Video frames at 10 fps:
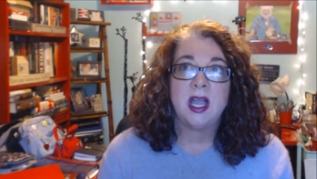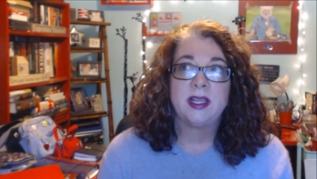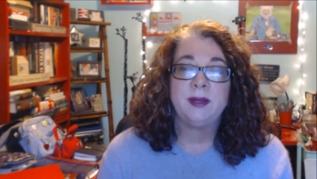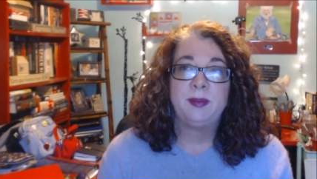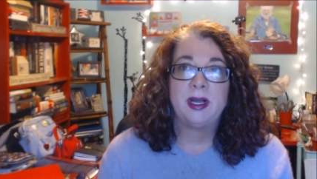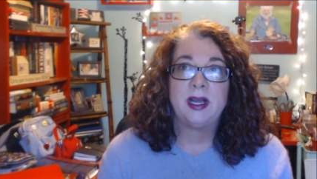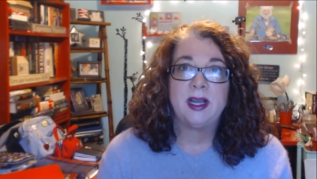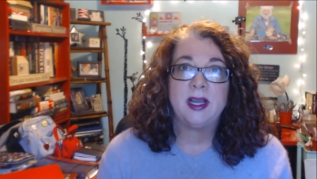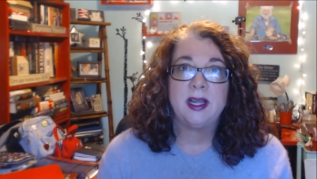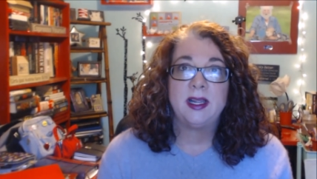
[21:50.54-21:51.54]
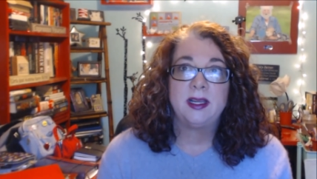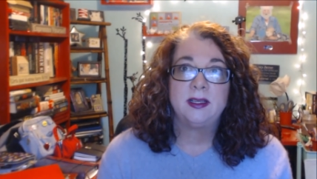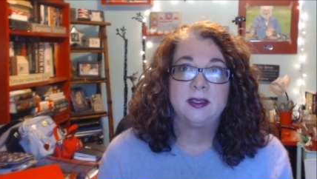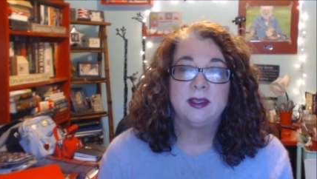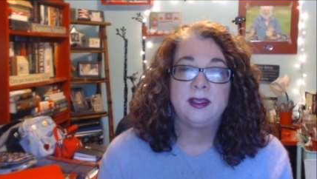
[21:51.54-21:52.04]
I could buy
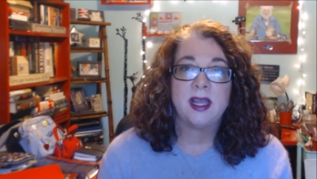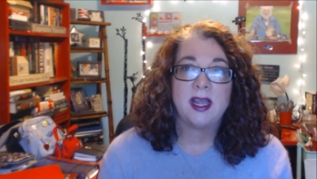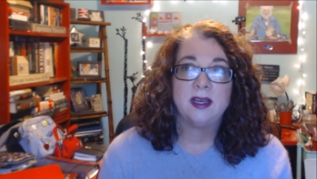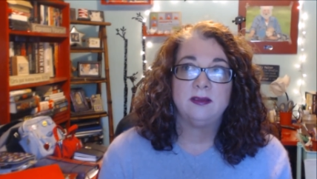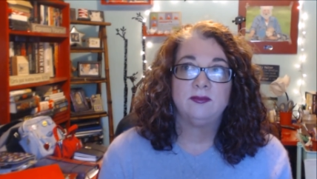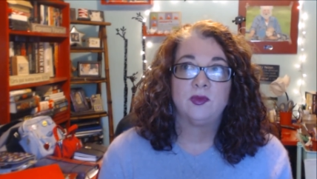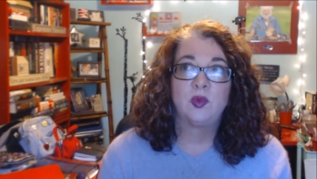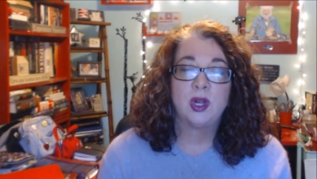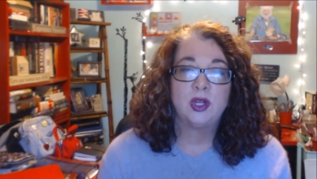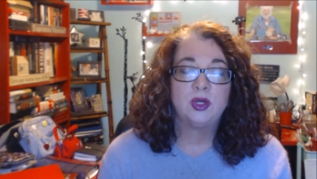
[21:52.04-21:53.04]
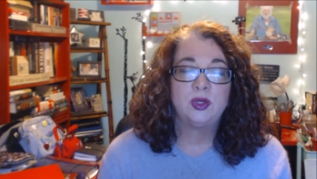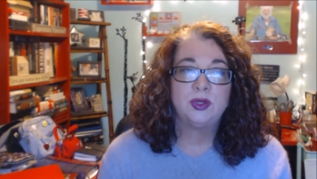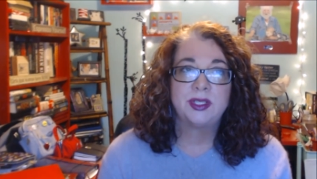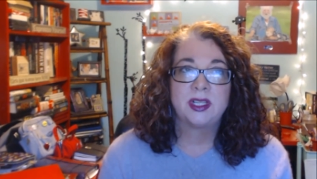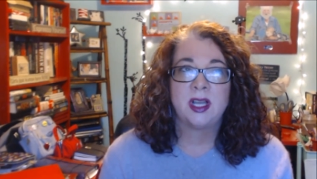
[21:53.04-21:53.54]
that
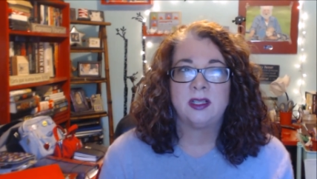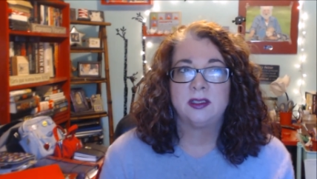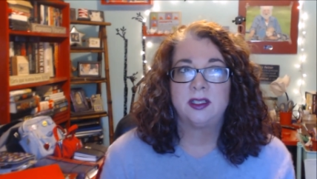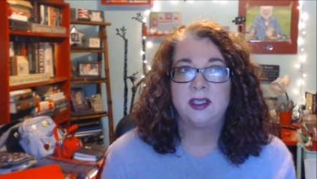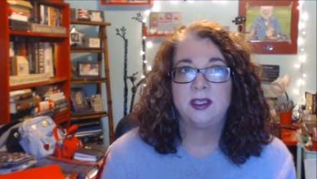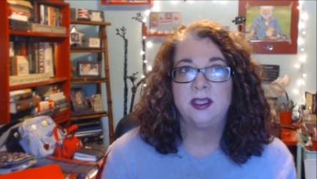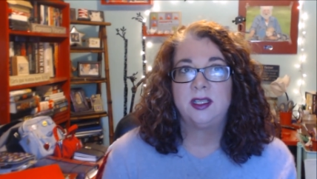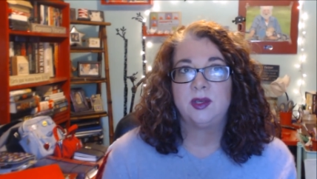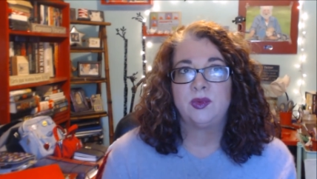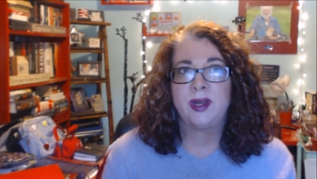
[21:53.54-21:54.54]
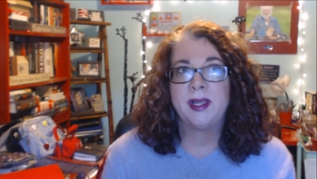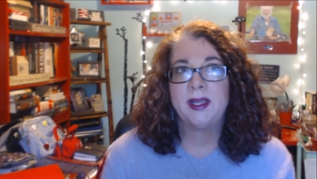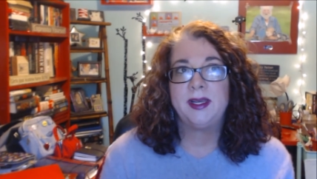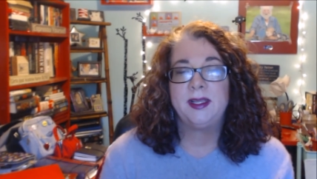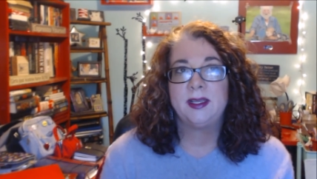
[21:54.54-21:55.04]
rose-colored
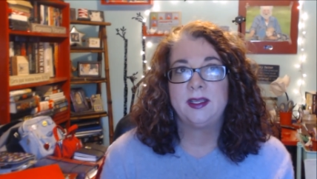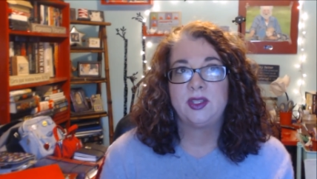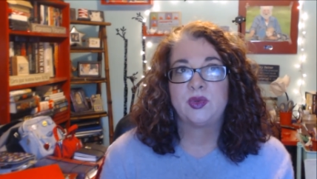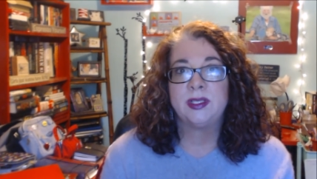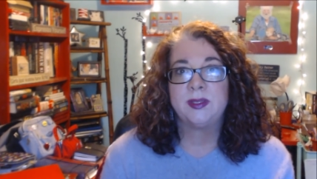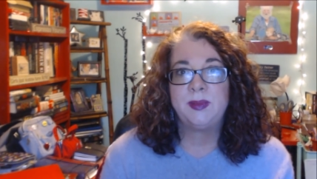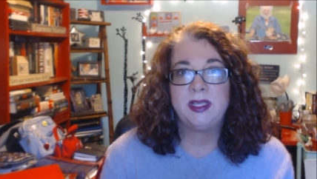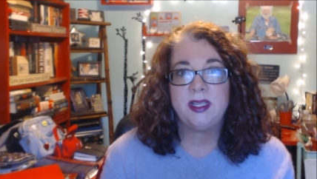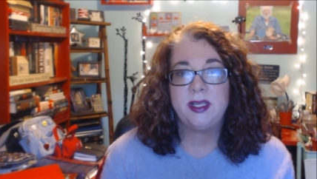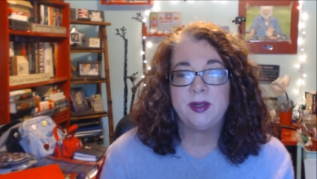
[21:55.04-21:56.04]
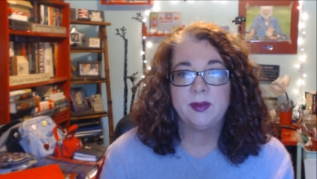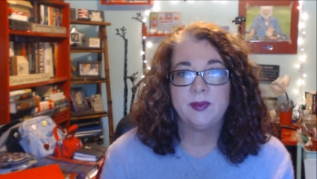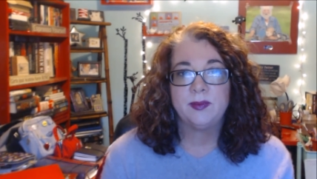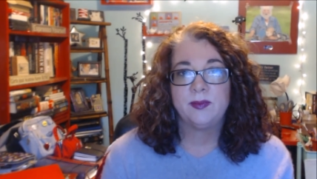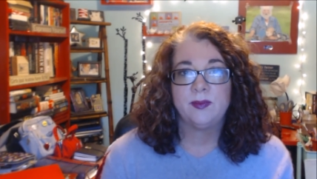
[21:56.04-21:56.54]
red TWSBI
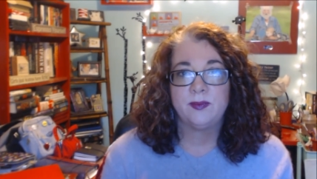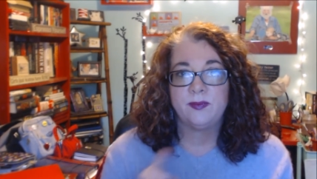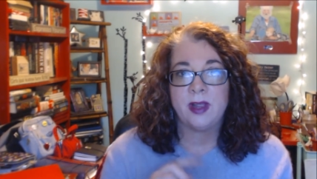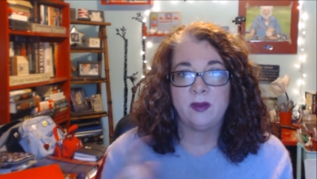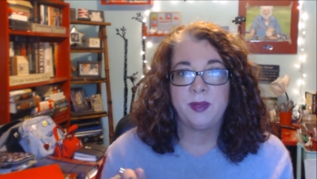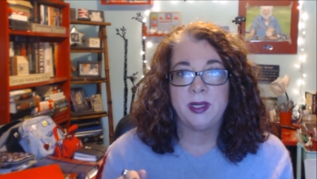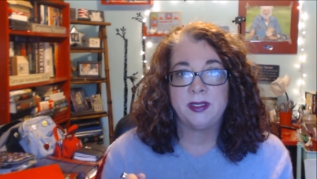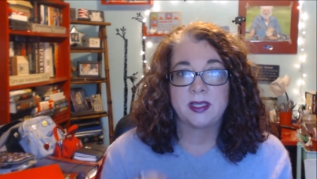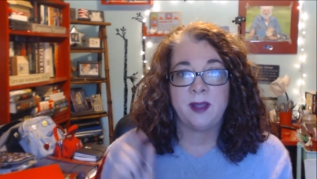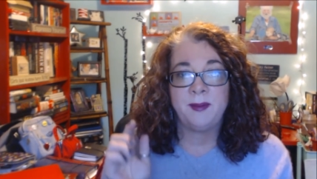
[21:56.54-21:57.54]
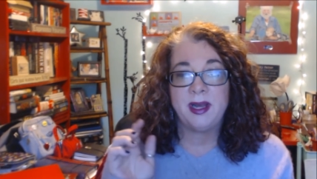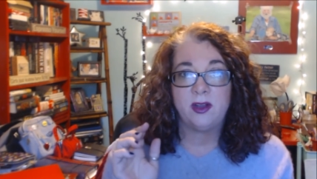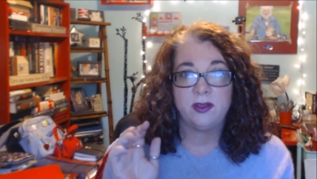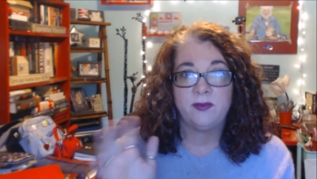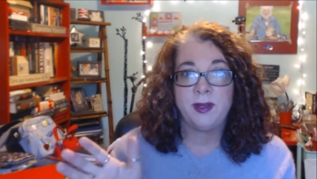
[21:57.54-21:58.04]
fountain pen that's coming
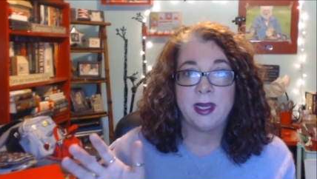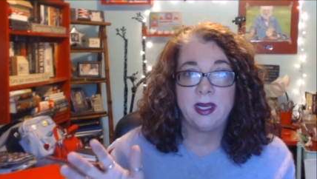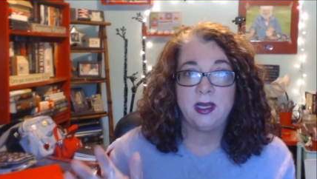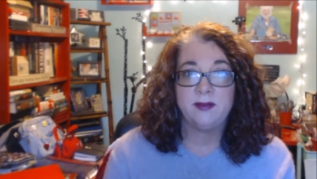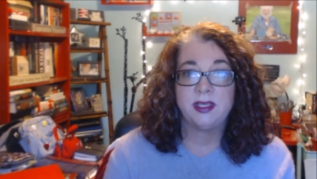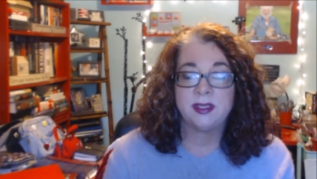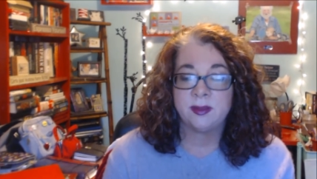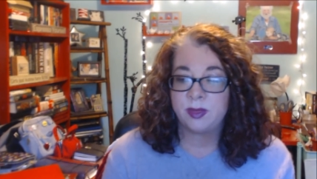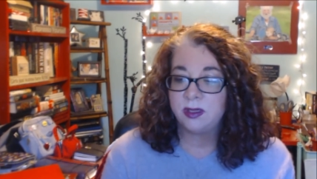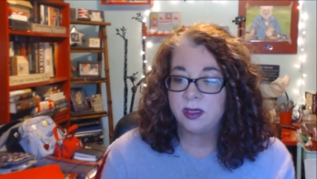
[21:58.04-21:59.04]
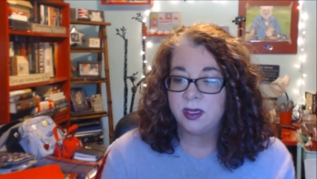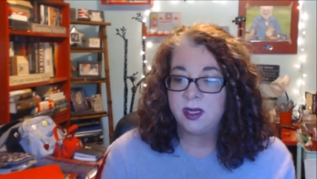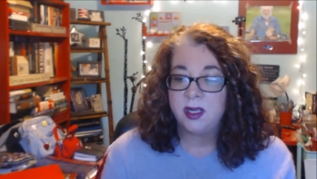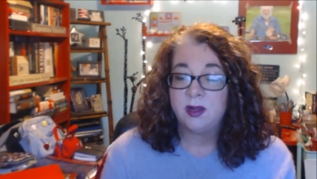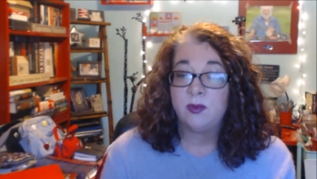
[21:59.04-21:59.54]
out beginning of December,
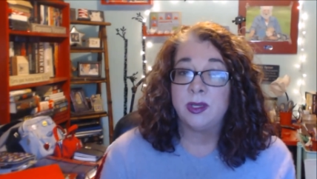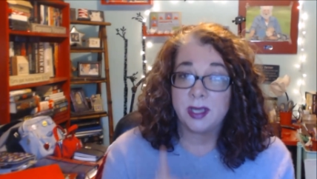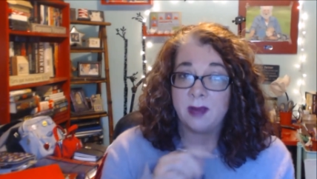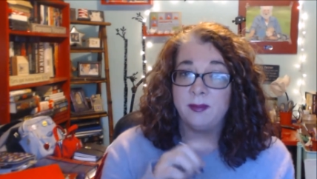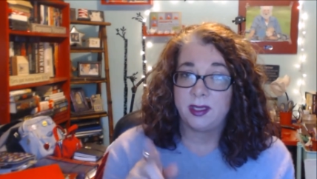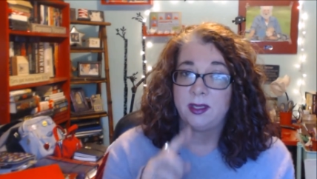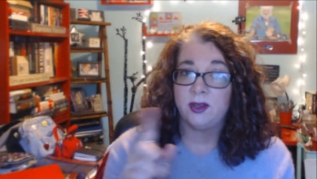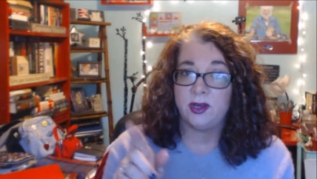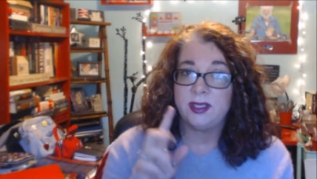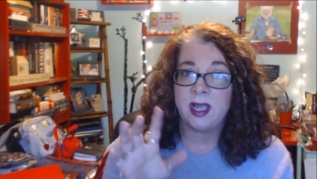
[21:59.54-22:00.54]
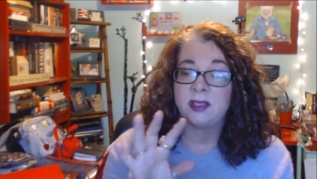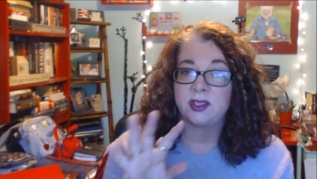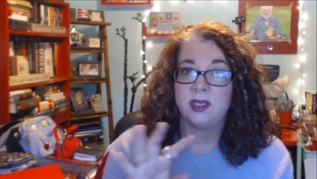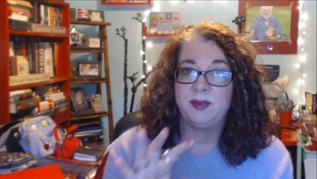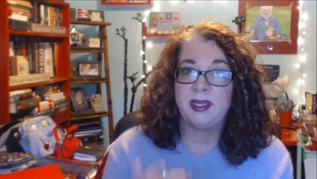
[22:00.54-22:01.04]
which I'm going to
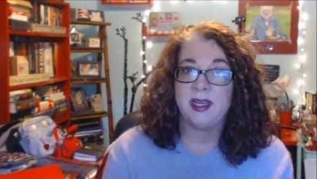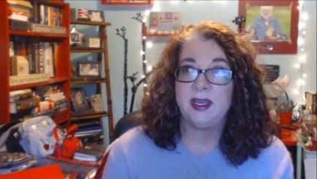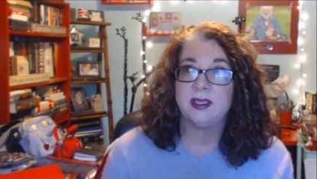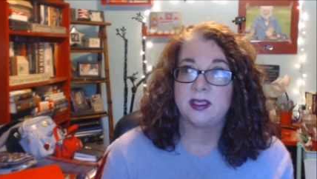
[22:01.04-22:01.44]
actually be getting.